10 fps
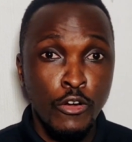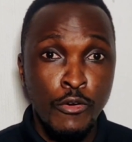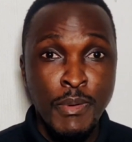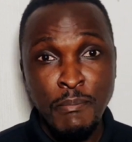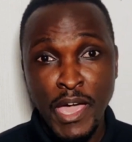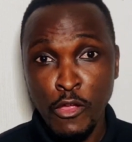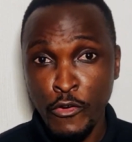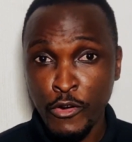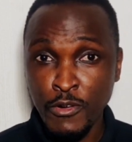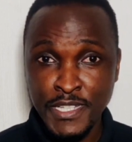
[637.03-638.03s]
Remember,
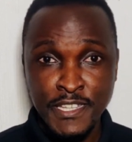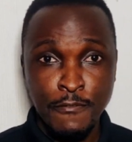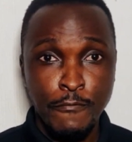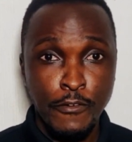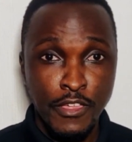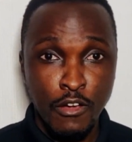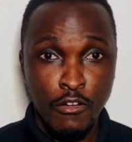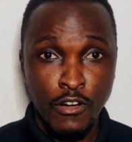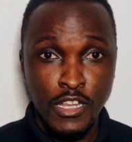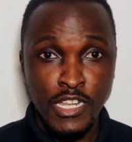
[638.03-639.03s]
you're requesting for the
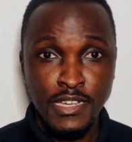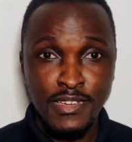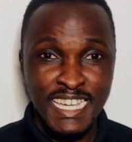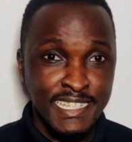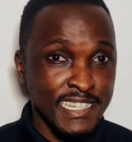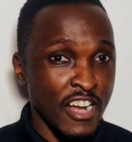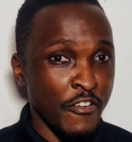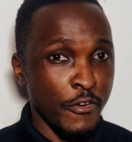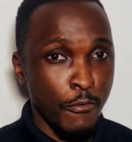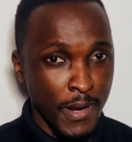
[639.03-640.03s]
code. It's a
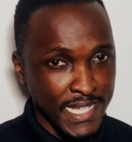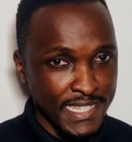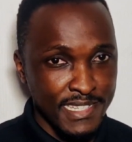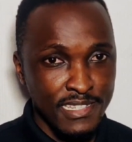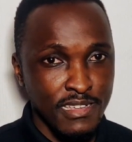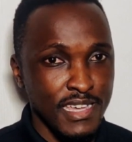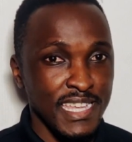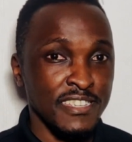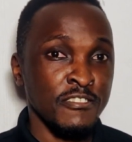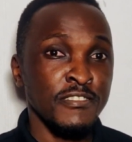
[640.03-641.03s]
request.
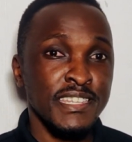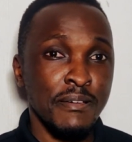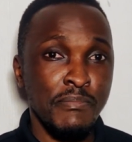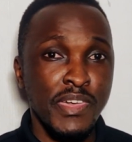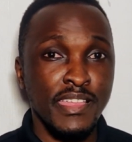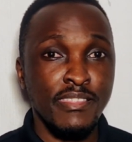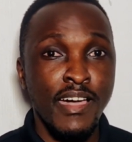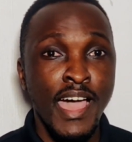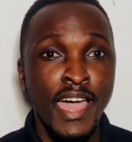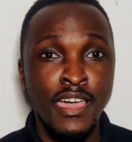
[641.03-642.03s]
It's not something
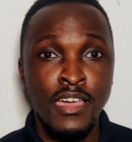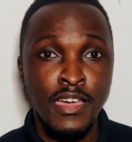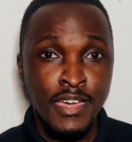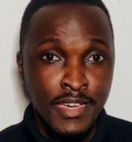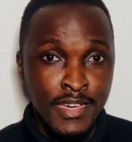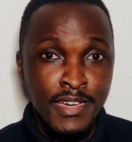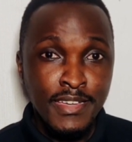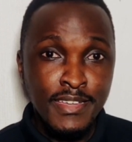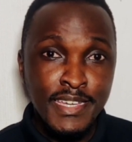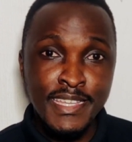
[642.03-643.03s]
that
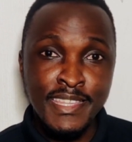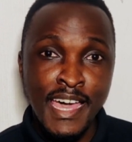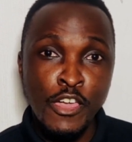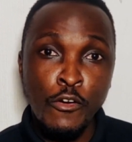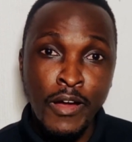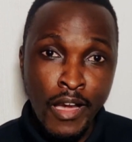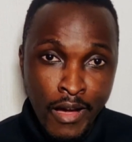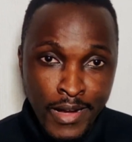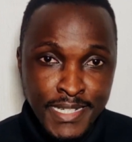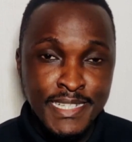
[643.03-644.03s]
you're
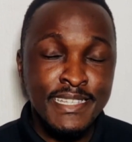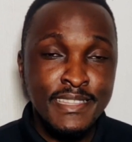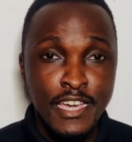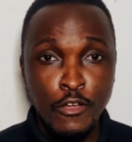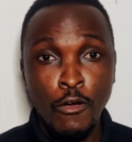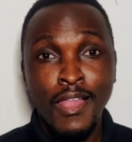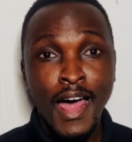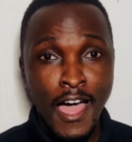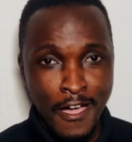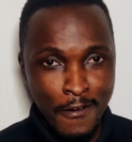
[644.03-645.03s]
guaranteed that you'll
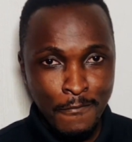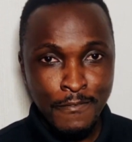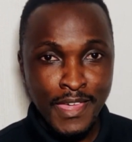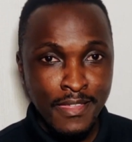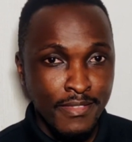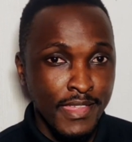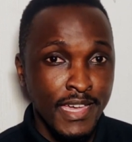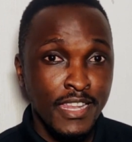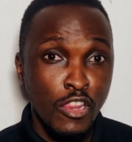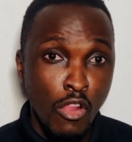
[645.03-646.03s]
have then.
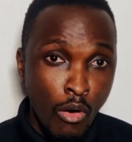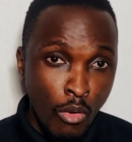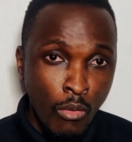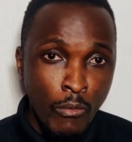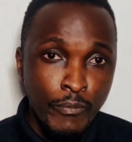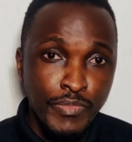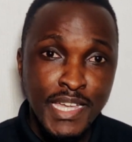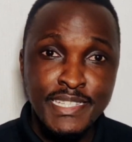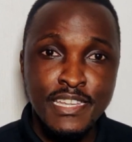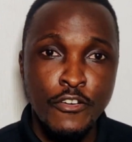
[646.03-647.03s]
No,
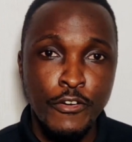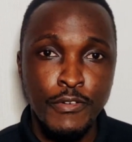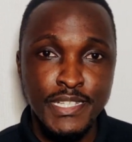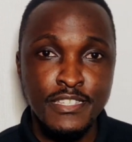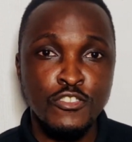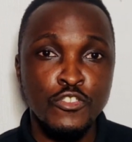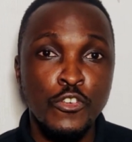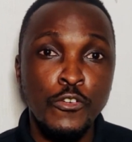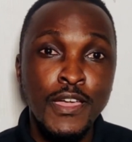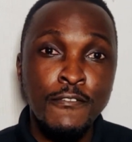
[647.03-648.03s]
it's a request. So
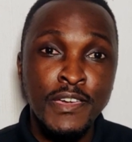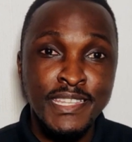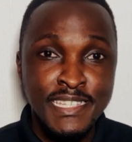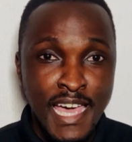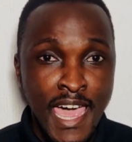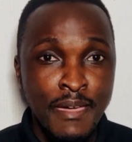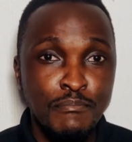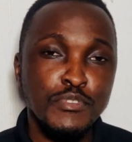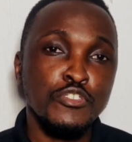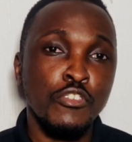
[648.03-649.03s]
you give it
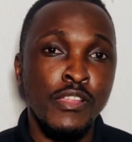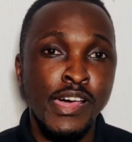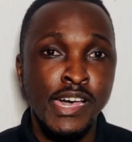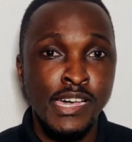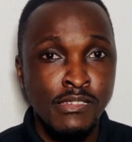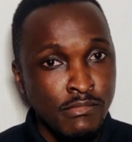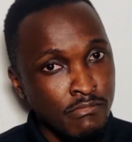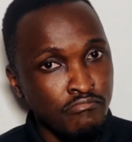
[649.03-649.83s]
time so that